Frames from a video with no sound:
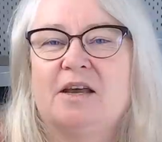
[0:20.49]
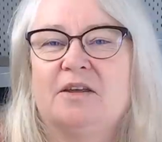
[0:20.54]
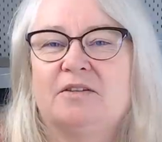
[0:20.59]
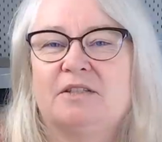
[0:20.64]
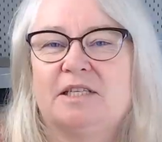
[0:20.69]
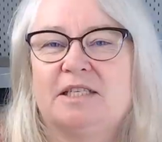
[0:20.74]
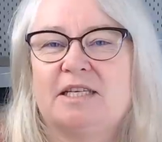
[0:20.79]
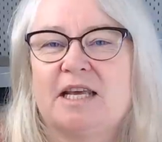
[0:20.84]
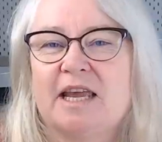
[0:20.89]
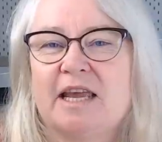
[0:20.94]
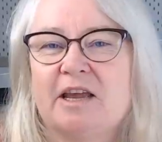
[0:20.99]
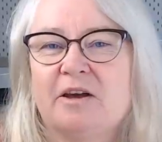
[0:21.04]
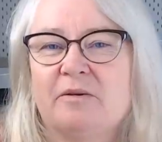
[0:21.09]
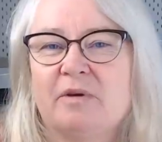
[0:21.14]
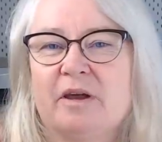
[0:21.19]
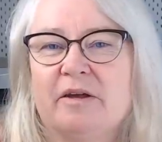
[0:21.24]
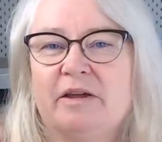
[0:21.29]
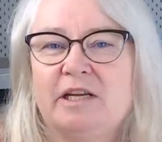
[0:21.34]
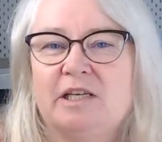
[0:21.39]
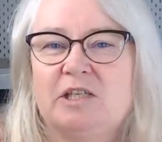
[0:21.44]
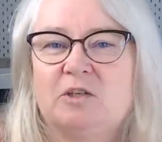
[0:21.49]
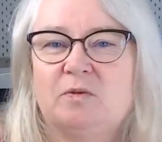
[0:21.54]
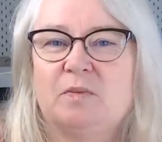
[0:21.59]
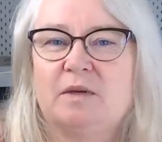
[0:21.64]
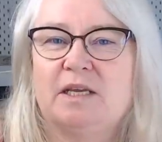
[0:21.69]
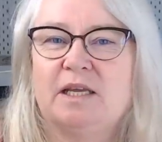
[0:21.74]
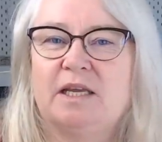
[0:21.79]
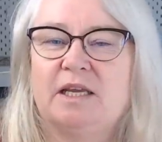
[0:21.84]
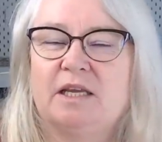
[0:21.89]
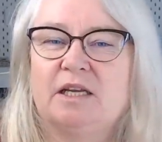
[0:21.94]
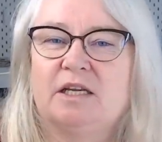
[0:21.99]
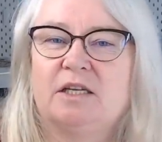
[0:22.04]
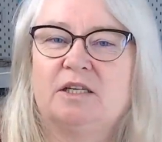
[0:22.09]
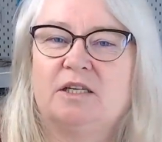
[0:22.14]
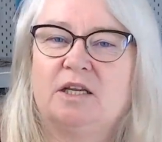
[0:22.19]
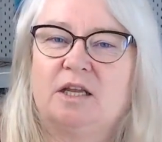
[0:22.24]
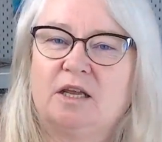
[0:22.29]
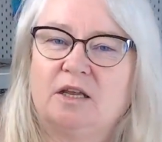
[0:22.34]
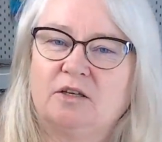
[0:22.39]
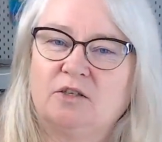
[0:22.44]
Today I'm going to be
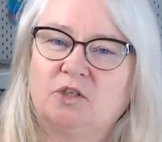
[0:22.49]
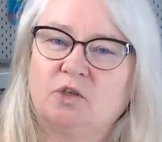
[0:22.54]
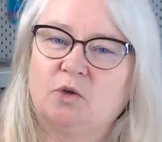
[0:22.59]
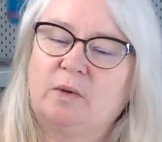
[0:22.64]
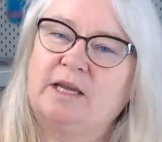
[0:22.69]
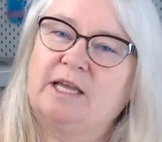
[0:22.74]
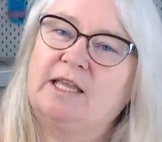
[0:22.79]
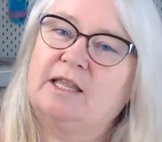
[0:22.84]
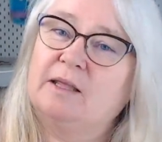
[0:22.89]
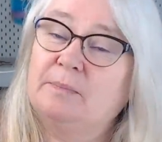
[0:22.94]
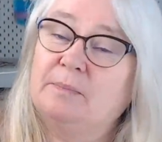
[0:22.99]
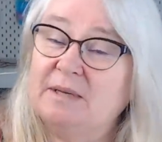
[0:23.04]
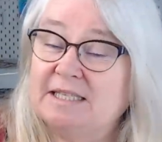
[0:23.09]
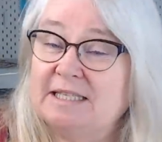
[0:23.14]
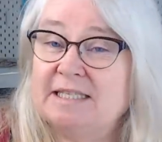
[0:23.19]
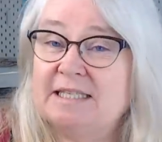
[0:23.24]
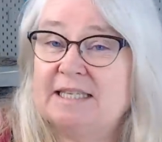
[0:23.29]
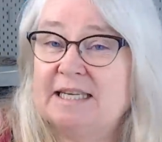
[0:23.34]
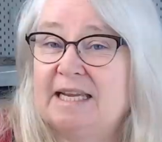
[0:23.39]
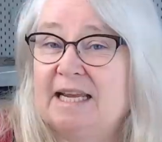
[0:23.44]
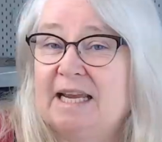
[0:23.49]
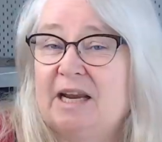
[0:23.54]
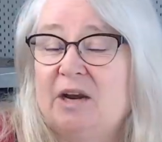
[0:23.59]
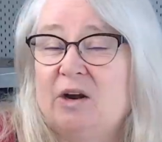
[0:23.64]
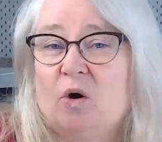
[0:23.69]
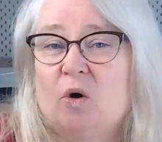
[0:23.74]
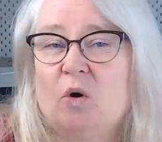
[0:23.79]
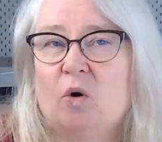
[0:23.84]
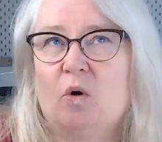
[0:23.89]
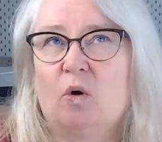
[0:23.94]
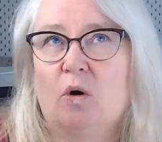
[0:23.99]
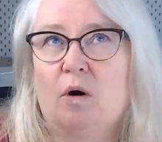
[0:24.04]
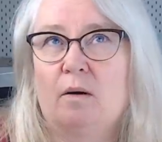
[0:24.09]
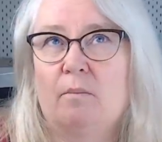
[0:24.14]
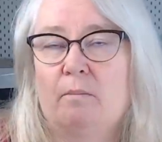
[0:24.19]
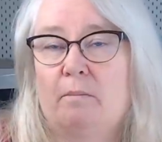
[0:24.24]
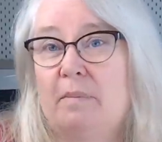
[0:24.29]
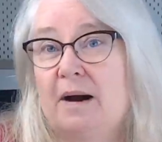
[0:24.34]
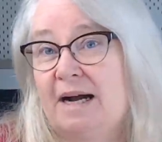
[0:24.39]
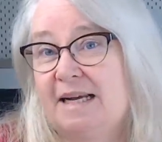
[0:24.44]
doing the Byzantine or
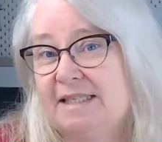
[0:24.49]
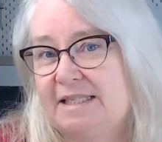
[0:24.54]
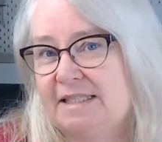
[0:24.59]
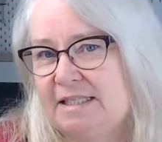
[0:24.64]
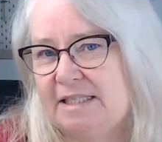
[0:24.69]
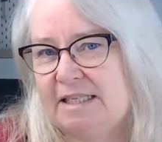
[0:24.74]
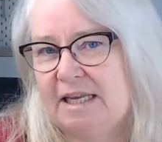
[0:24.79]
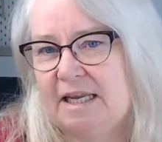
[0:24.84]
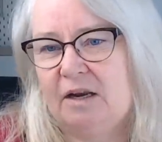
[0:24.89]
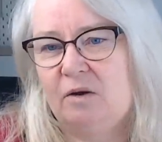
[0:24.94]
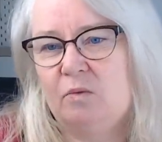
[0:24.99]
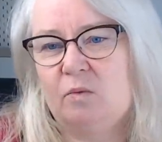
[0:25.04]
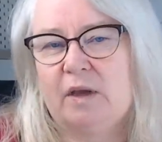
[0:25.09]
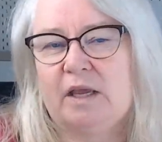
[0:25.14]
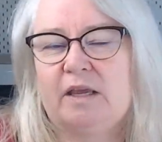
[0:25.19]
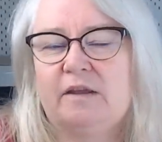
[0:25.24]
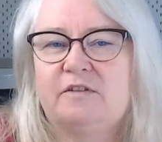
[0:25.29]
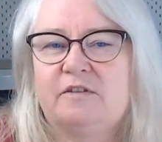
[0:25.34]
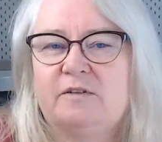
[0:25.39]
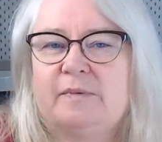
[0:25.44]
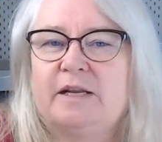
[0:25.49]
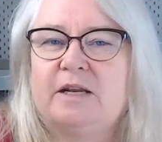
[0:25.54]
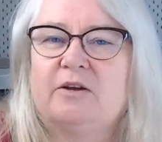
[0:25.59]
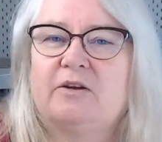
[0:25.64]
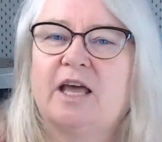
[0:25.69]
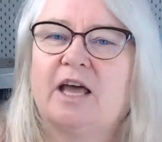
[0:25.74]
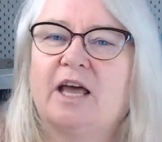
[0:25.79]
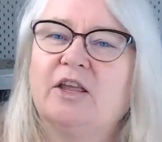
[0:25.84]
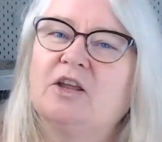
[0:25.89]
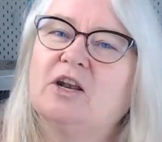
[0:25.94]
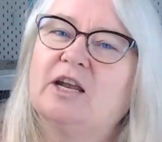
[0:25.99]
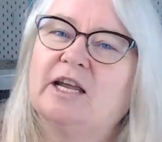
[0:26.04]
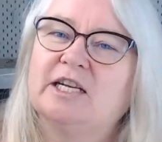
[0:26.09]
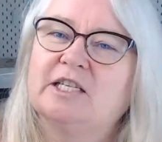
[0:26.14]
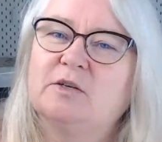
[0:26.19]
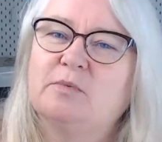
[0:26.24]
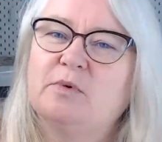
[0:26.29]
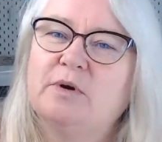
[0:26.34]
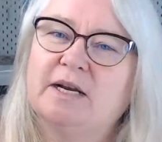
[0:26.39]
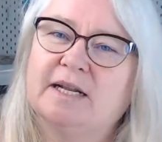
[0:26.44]
Byzantine weave, depending on how you like
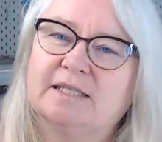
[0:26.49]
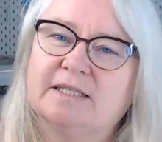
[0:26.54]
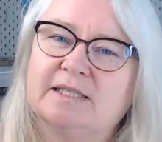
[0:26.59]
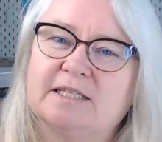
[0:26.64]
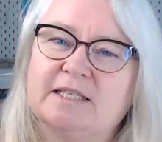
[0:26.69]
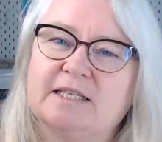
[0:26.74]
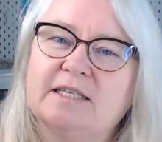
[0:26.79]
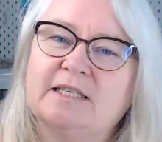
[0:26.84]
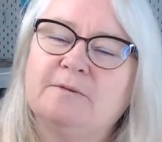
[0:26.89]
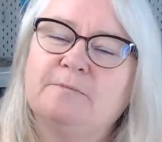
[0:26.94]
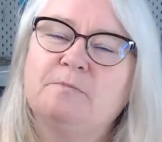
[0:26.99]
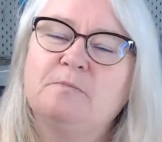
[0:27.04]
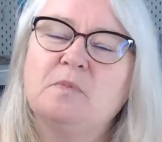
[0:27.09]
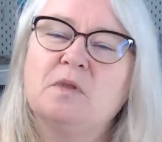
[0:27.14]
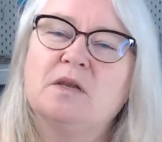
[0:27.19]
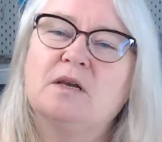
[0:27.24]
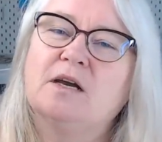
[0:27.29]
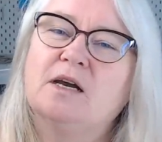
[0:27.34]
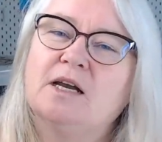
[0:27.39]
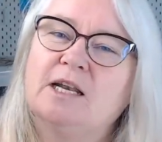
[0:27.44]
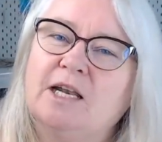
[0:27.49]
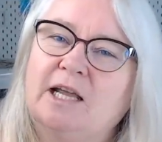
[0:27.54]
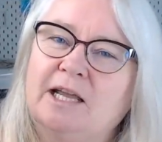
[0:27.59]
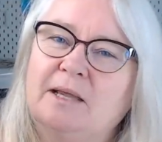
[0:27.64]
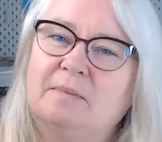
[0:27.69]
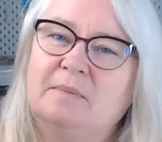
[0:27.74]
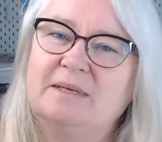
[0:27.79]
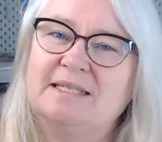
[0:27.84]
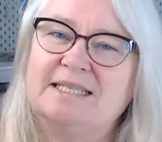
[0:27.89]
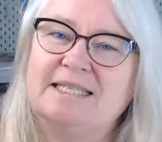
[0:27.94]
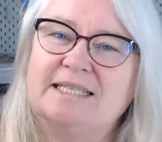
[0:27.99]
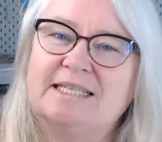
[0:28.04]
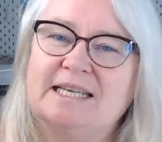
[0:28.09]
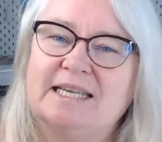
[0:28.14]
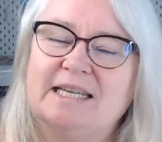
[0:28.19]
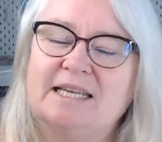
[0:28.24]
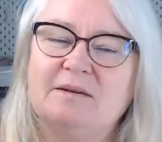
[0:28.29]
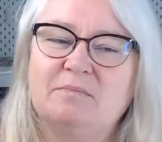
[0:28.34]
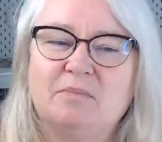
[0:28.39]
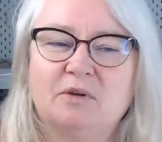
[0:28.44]
to pronounce it. I like
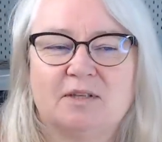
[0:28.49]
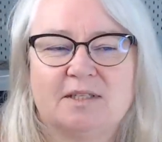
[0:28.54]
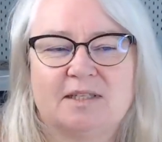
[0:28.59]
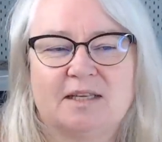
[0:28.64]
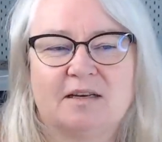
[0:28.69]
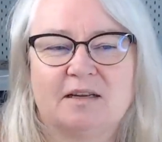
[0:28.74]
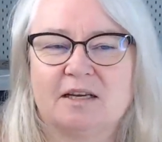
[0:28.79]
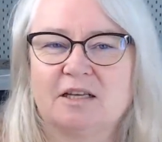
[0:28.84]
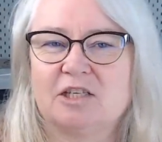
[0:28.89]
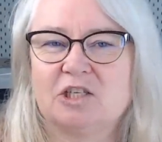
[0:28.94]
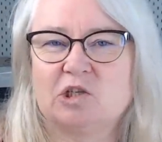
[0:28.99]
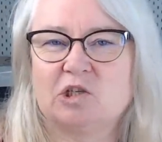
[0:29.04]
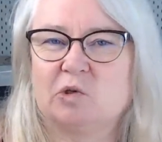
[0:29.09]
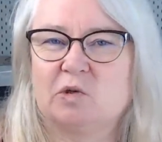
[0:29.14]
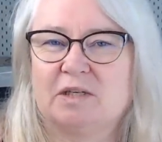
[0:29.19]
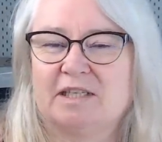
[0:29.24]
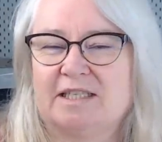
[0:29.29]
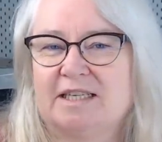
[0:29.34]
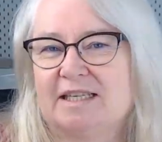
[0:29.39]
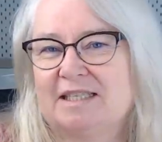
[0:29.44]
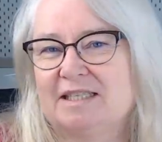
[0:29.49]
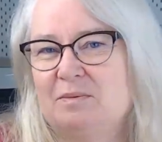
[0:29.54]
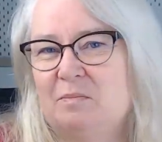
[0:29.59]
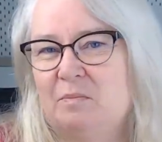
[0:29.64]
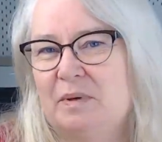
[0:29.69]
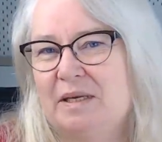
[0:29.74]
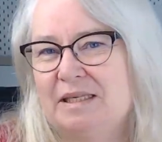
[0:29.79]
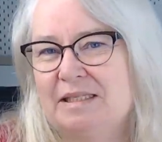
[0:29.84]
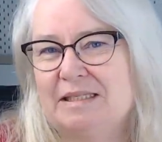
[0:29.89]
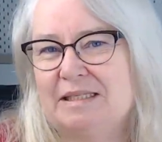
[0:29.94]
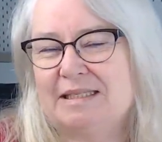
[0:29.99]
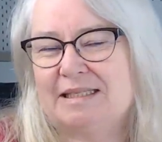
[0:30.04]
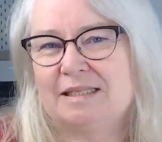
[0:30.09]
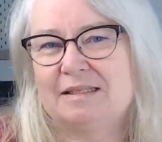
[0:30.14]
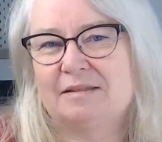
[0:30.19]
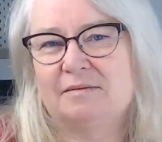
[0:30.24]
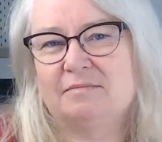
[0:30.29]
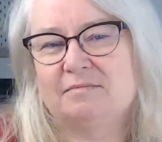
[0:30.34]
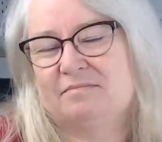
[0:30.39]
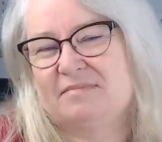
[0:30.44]
Byzantine because then I can shorten it down to Biz,
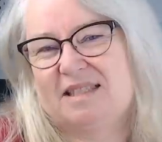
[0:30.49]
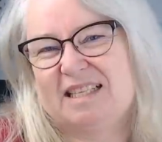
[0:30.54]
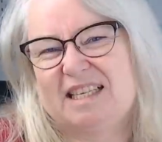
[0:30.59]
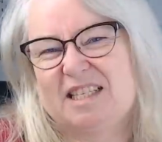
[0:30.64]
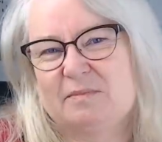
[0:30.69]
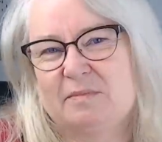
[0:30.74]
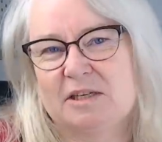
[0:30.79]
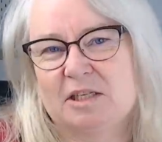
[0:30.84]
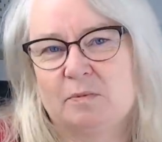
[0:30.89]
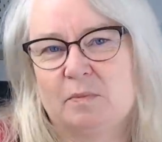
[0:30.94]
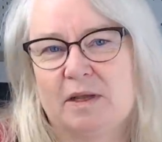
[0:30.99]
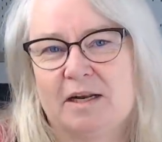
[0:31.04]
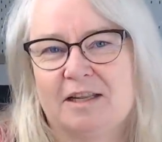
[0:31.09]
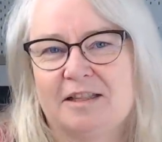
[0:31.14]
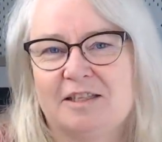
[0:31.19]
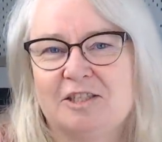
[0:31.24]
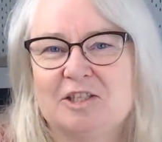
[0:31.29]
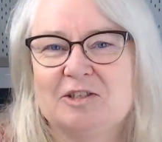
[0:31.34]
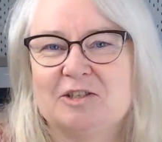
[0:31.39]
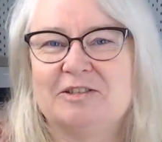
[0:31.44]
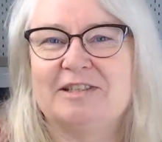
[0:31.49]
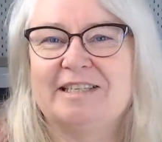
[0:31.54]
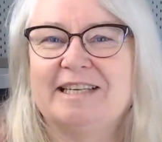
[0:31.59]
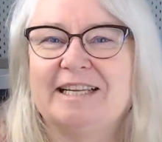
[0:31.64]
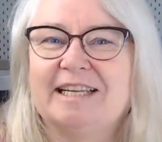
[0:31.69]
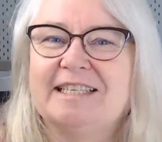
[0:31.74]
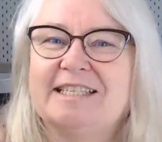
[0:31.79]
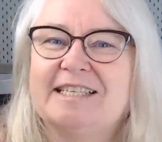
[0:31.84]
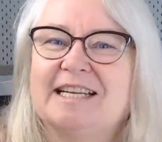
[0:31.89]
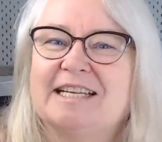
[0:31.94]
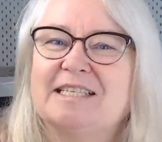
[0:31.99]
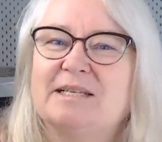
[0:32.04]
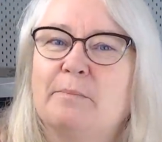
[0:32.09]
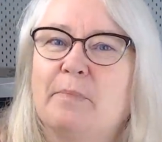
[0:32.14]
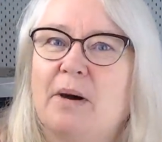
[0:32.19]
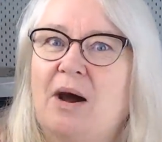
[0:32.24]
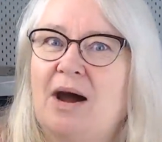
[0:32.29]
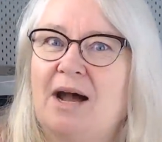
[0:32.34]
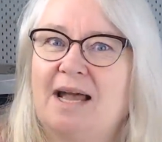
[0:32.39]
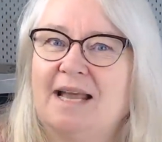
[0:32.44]
Sounds much better than shortening it down to
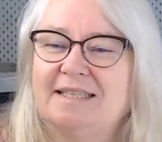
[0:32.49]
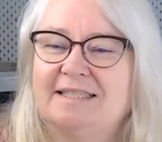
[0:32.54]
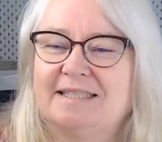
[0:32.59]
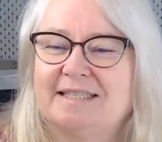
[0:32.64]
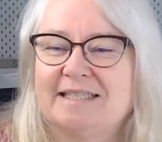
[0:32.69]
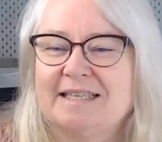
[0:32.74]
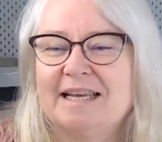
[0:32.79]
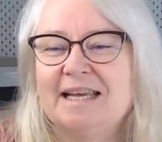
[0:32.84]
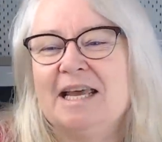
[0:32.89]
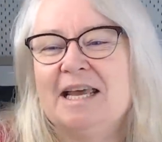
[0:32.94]
buys.